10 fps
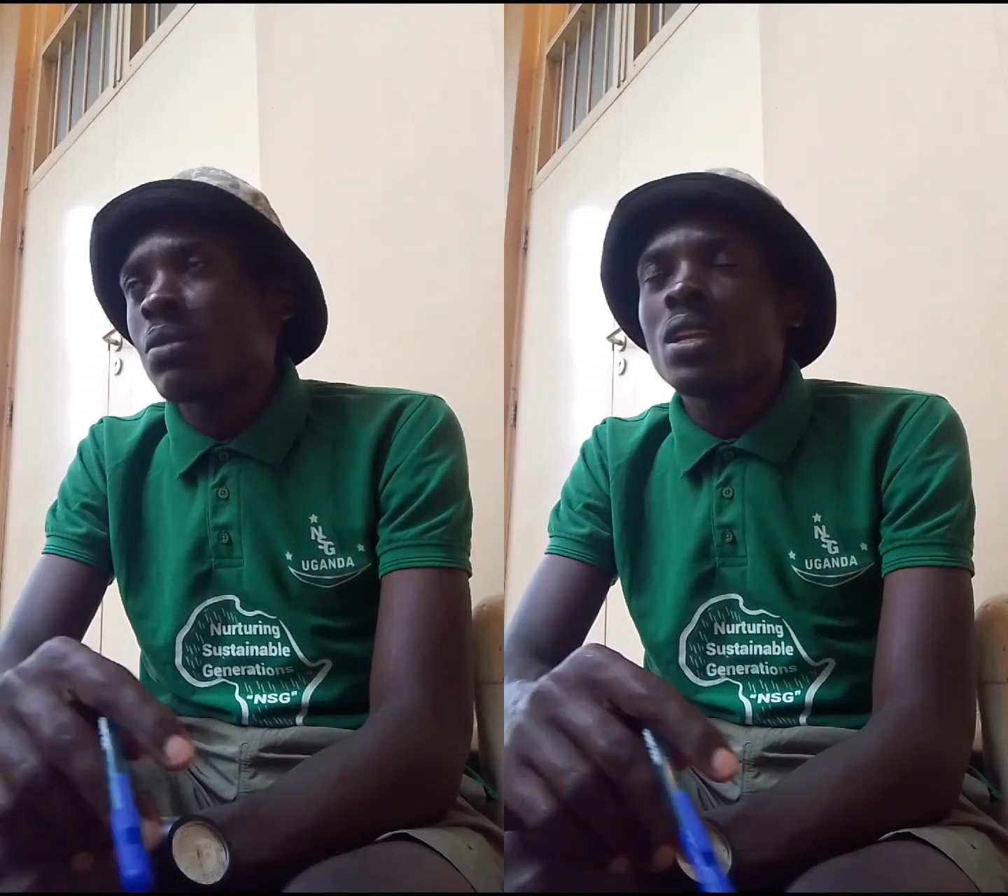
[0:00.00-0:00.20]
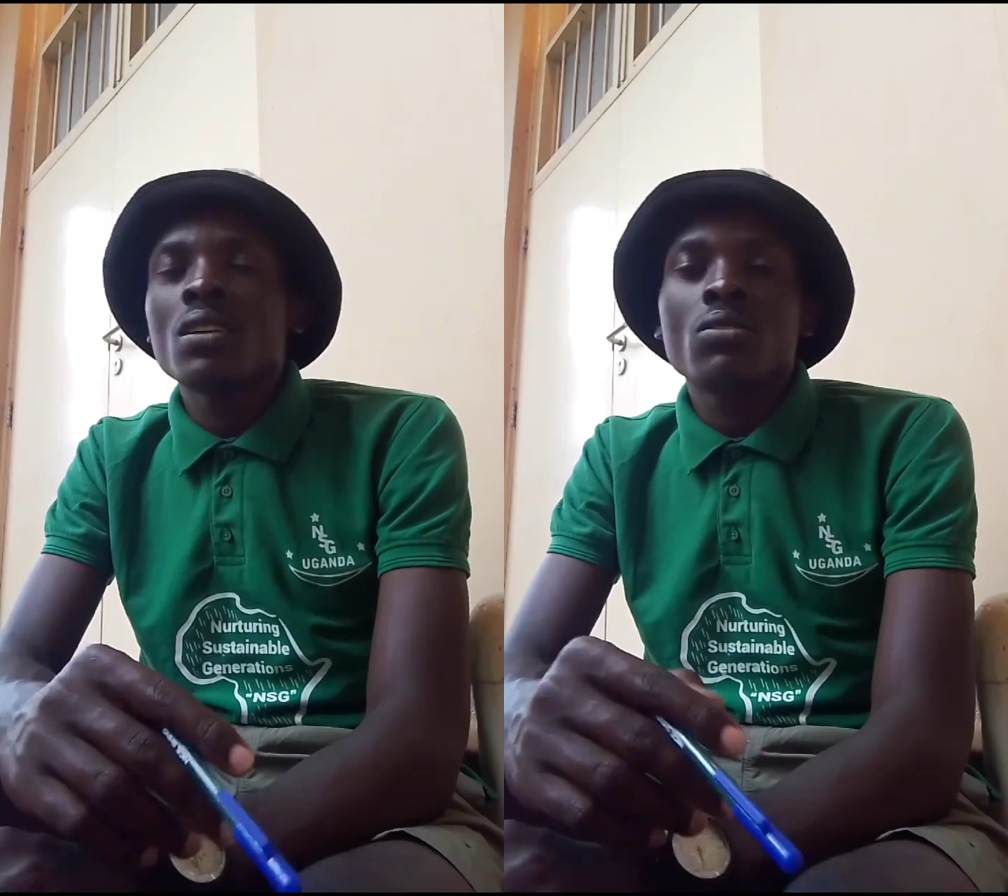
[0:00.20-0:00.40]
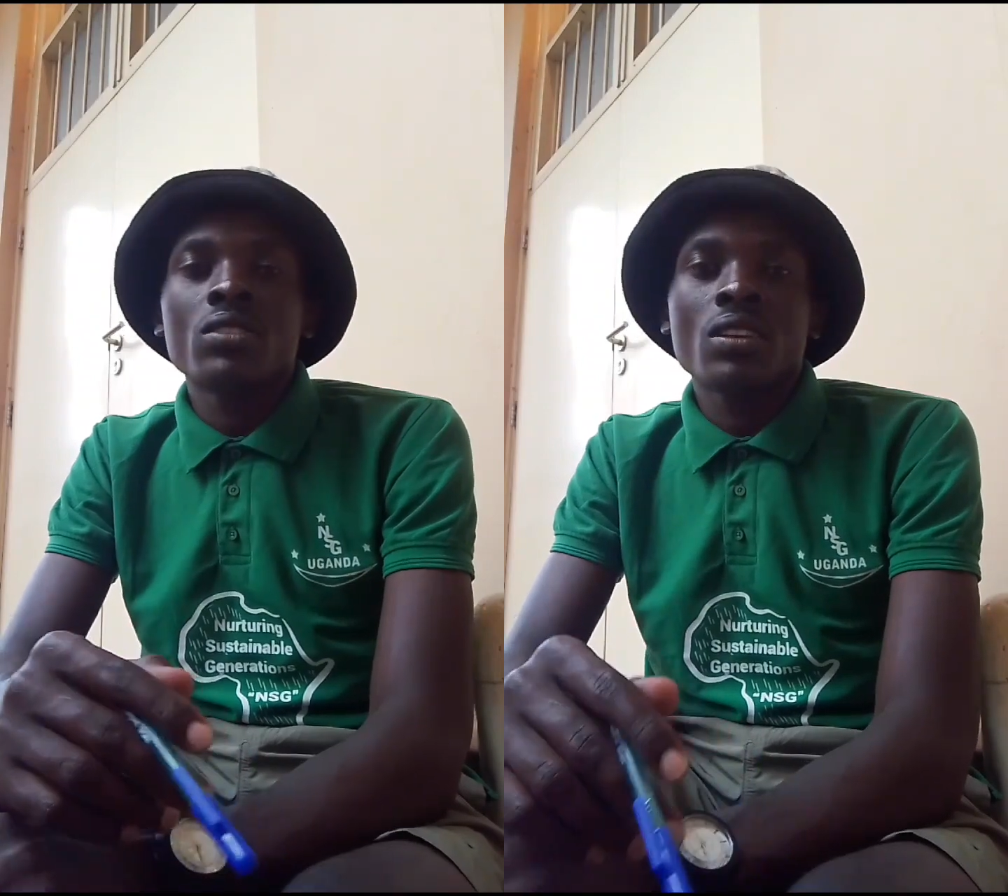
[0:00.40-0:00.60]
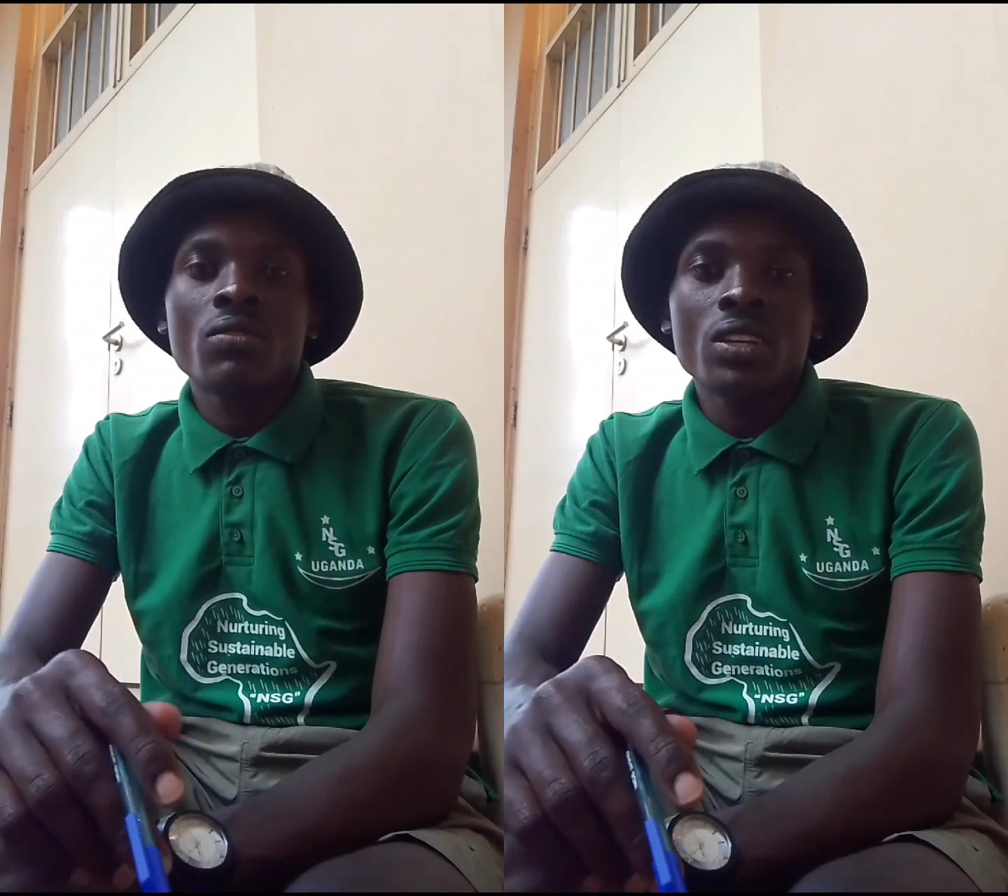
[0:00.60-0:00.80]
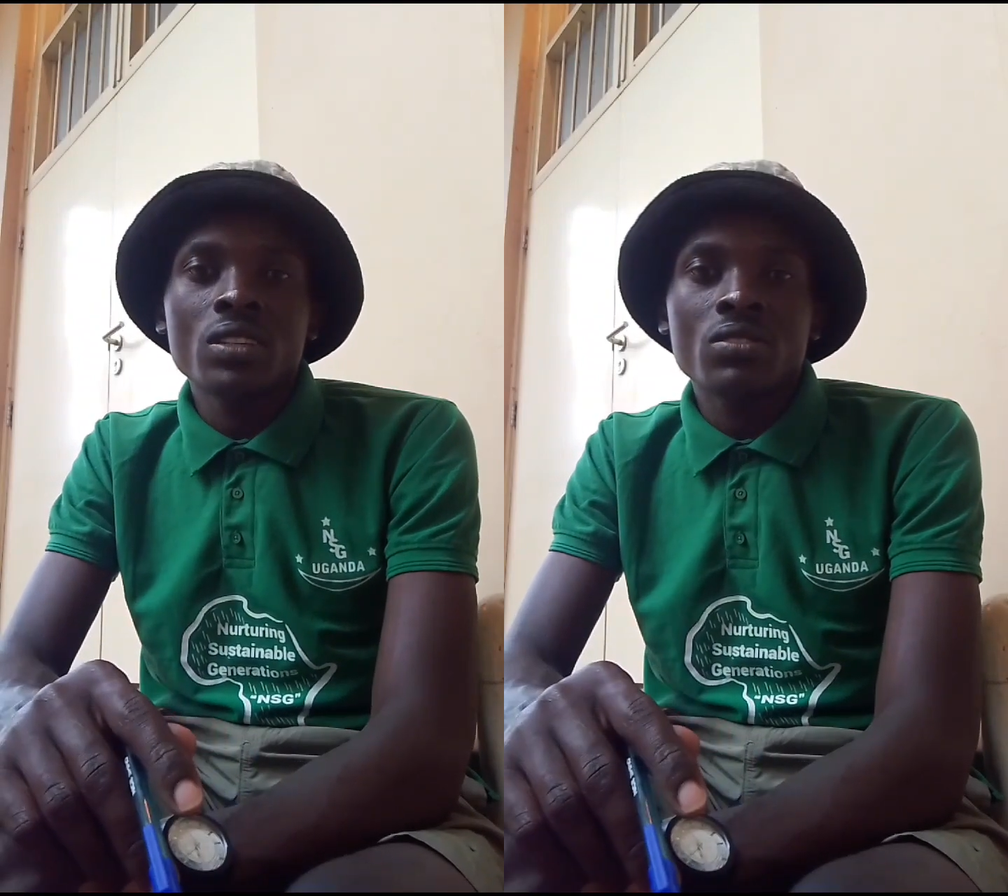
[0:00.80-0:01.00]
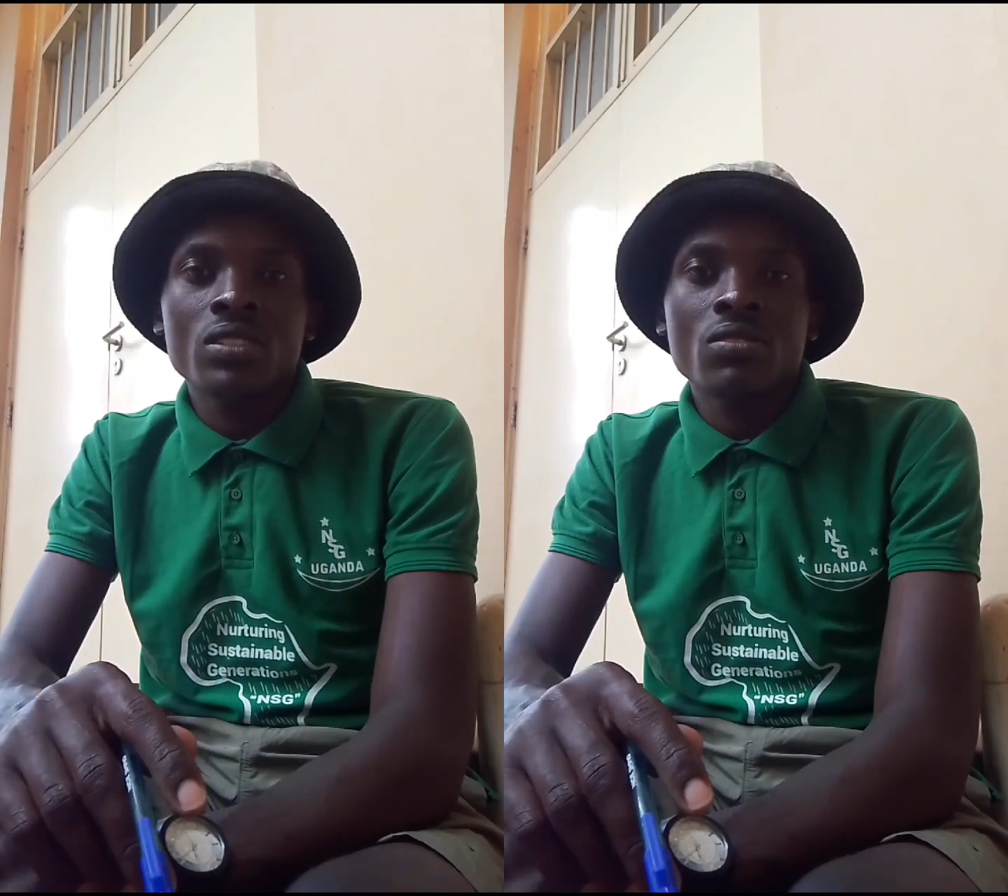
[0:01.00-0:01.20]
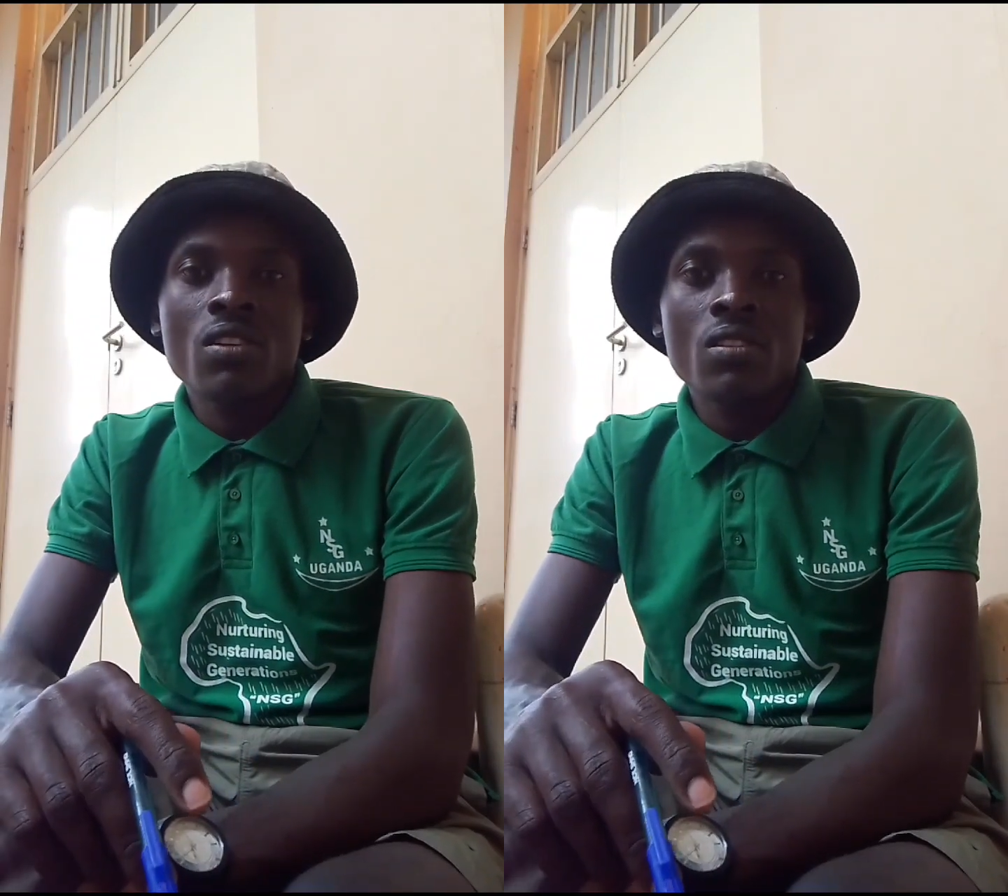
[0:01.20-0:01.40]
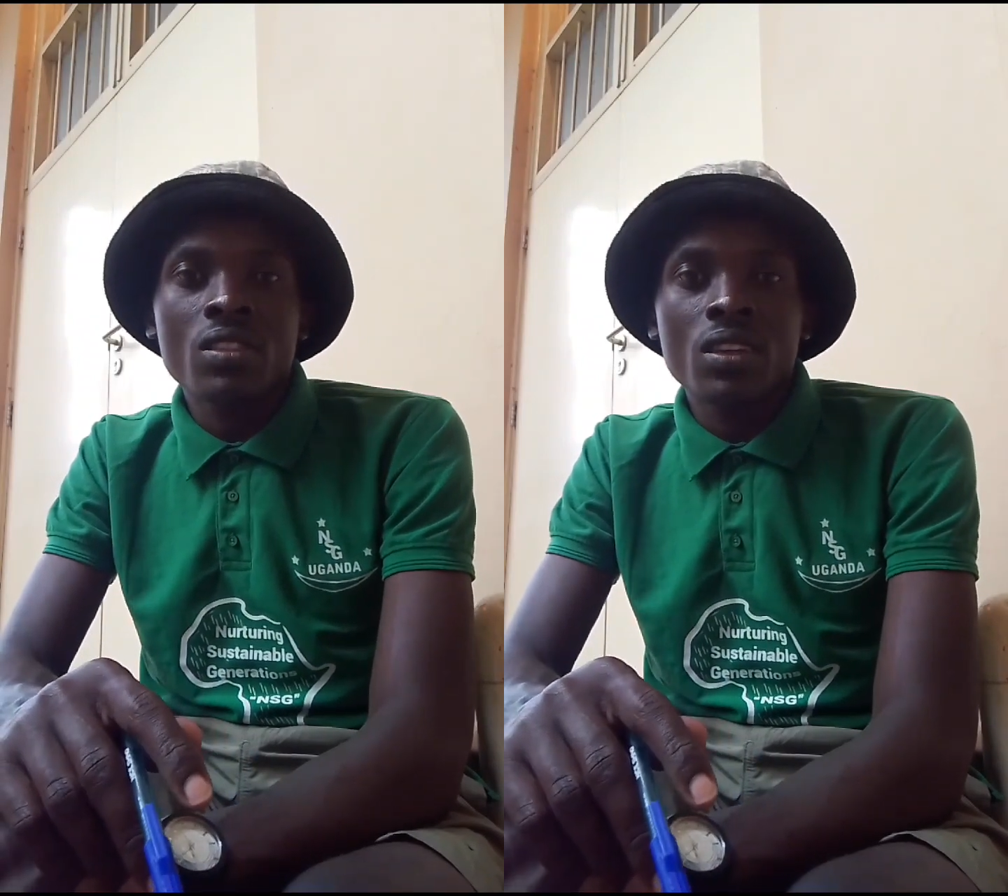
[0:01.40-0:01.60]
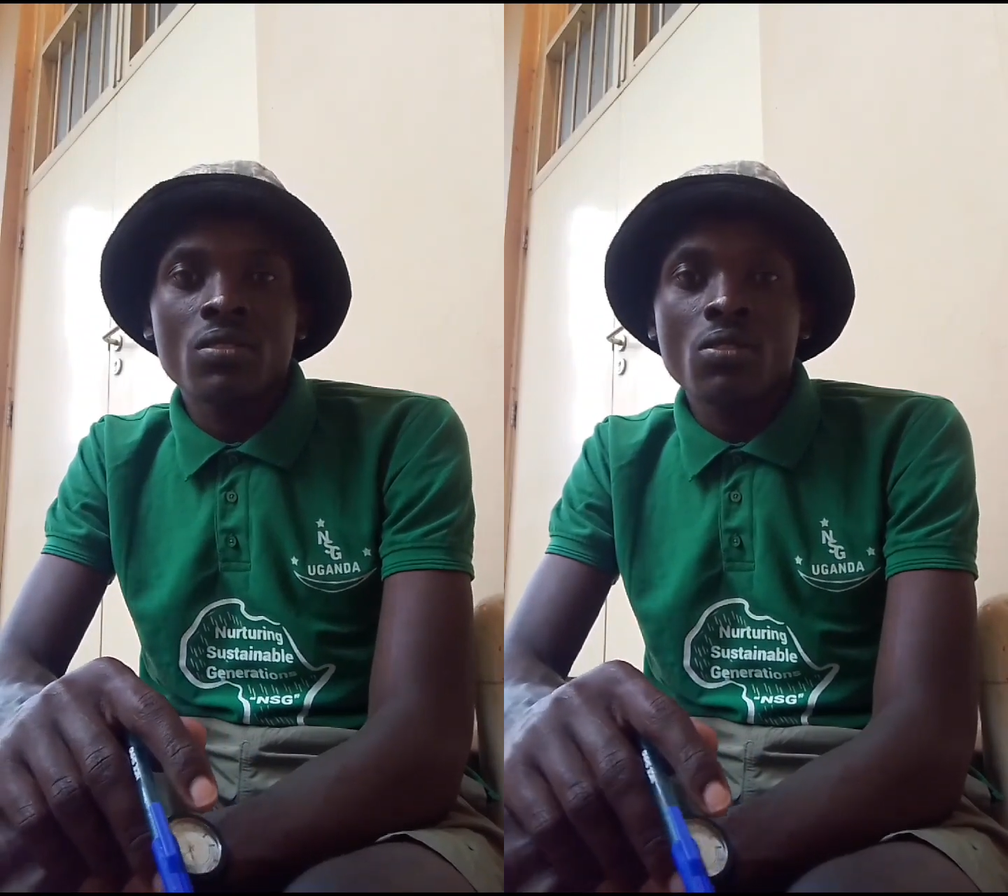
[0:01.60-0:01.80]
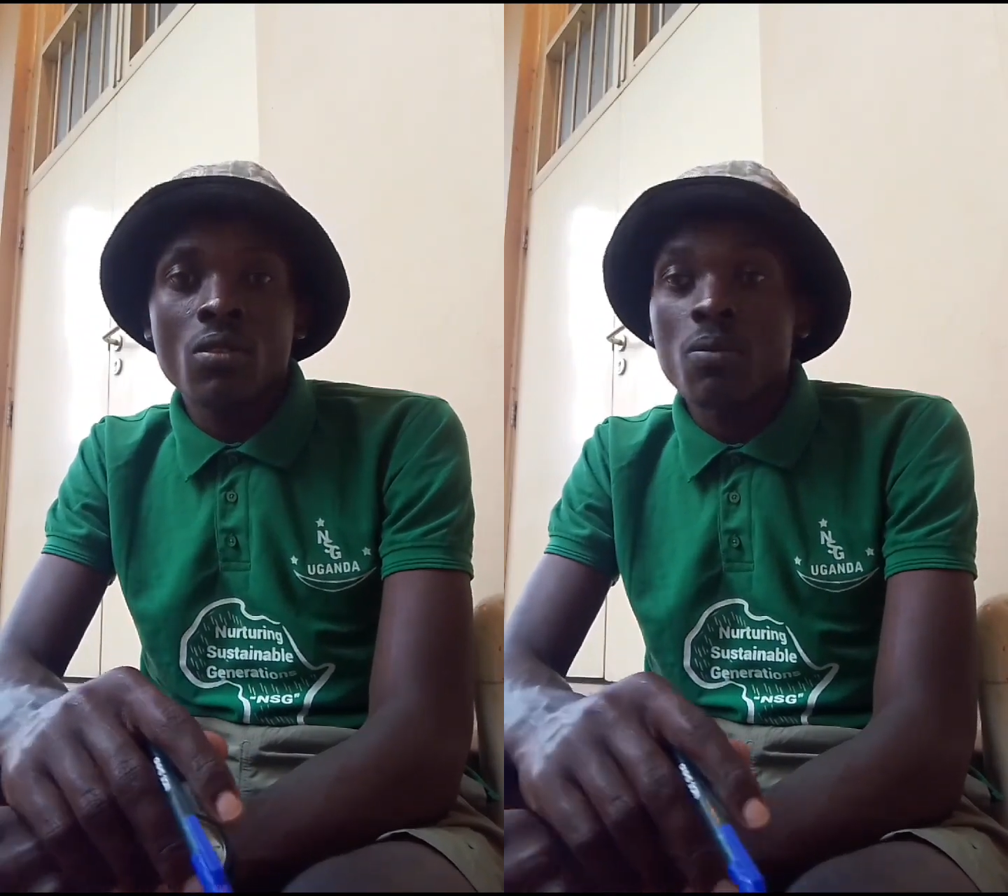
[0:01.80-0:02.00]
many conservationists around the
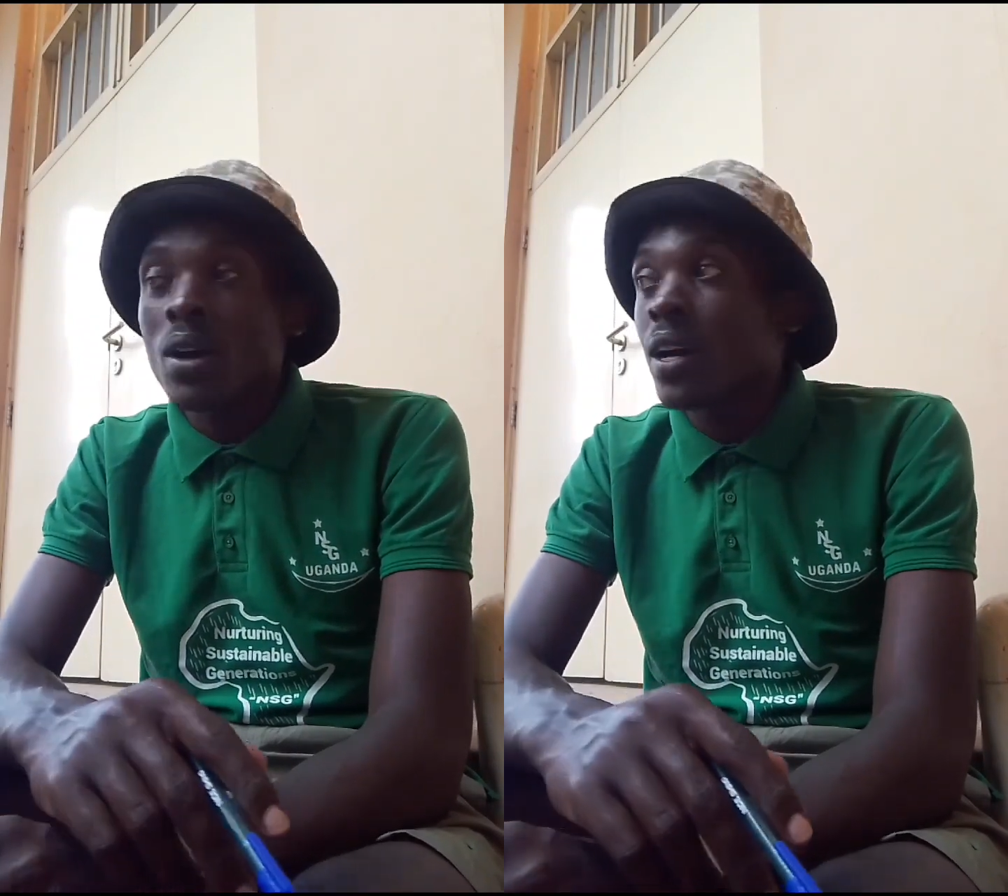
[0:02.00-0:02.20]
globe,